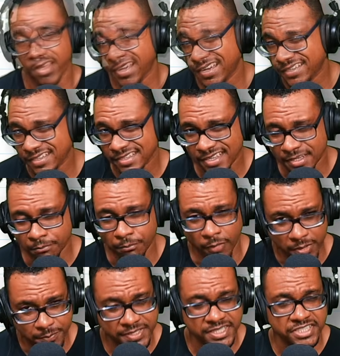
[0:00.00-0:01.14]
And again,
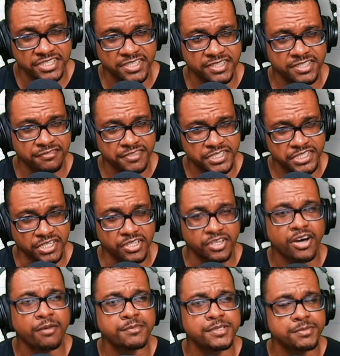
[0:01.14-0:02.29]
multiplication and division
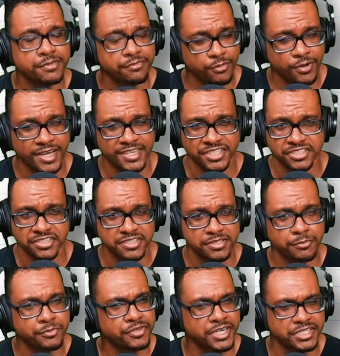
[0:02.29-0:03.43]
comes before addition and
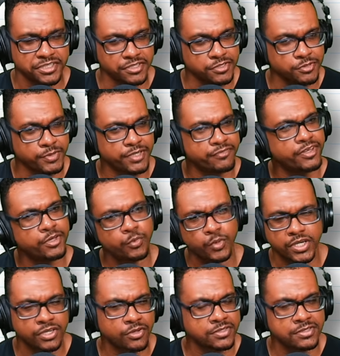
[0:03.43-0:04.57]
subtraction. So whenever you're
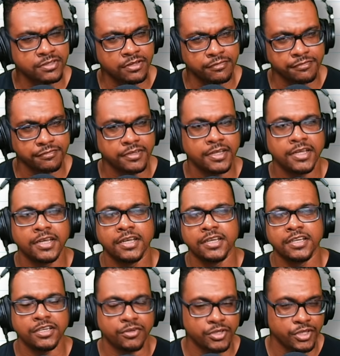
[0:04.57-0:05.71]
working out stuff,
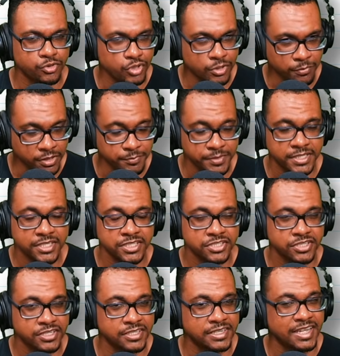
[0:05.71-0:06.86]
you know, you do your
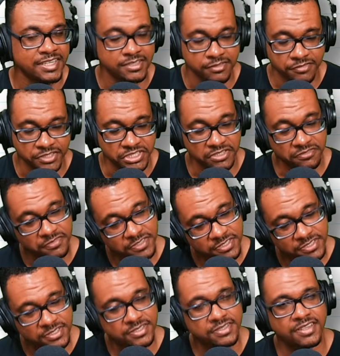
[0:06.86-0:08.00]
multiplication and your division
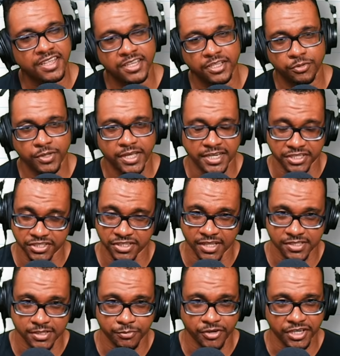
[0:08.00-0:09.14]
first, then you do your addition and
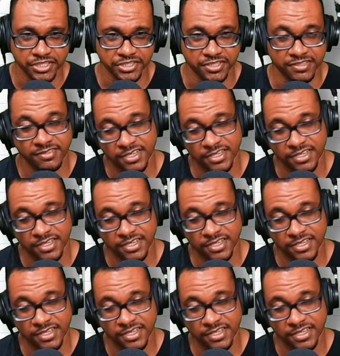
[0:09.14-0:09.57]
subtraction.